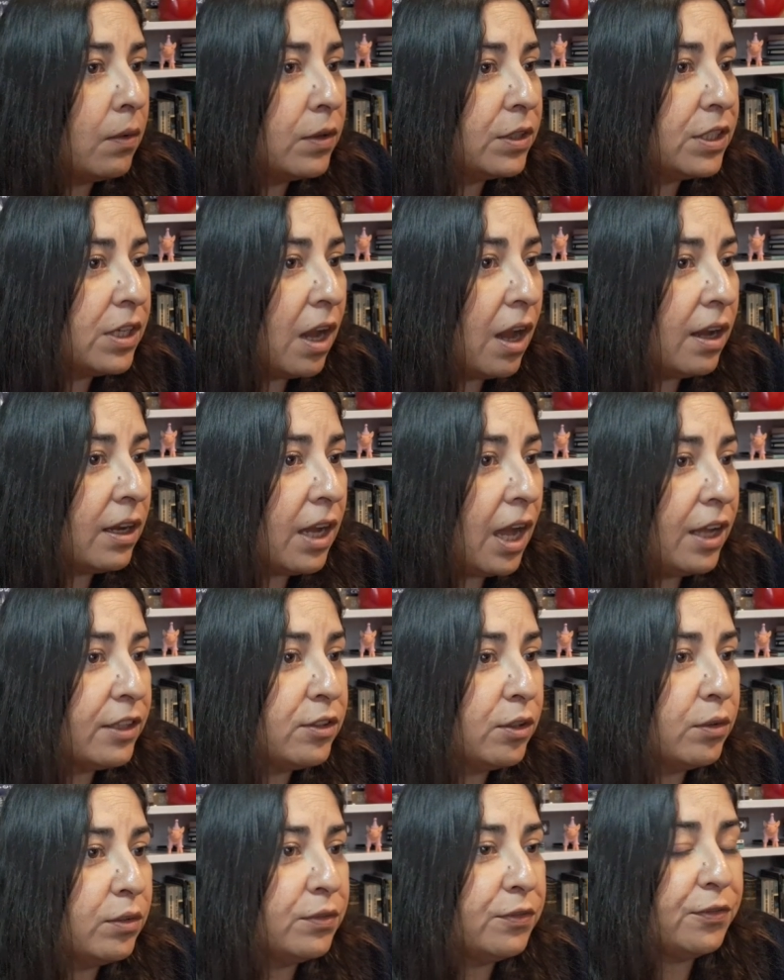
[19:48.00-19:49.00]
young
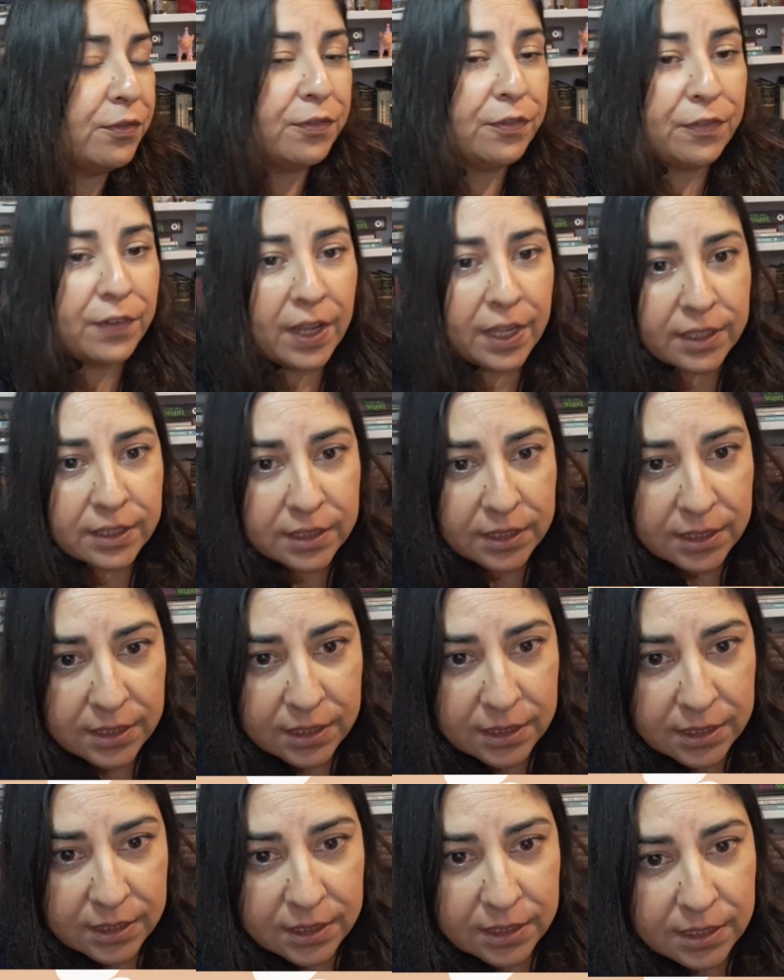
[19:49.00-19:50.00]
adult
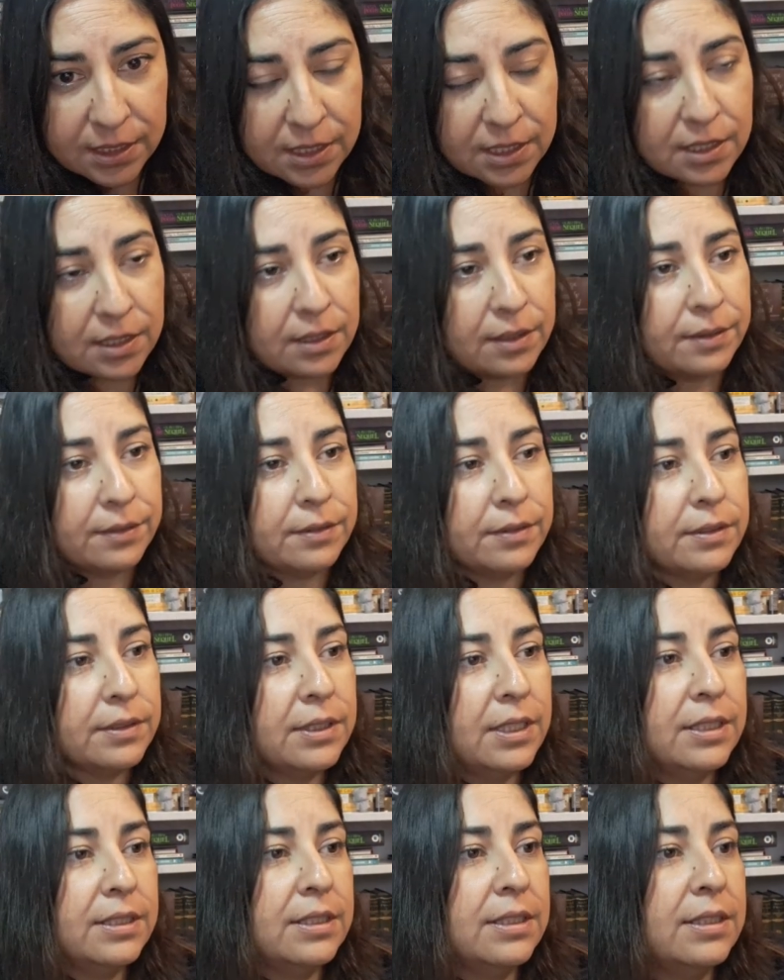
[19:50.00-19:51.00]
fantasy.
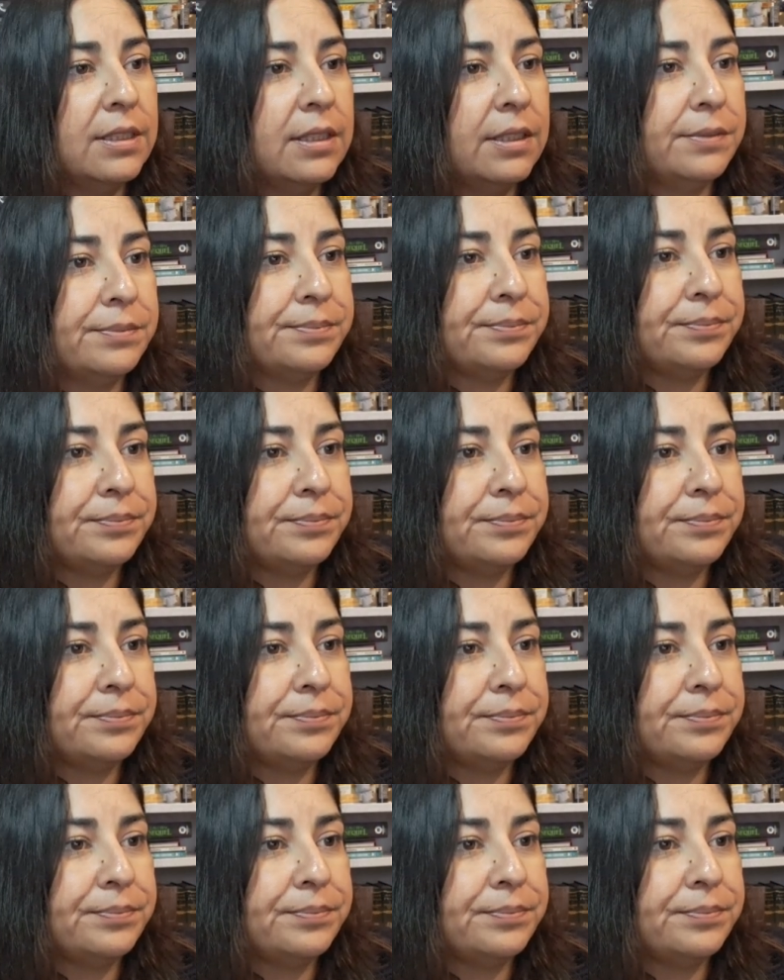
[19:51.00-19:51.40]
Let's see.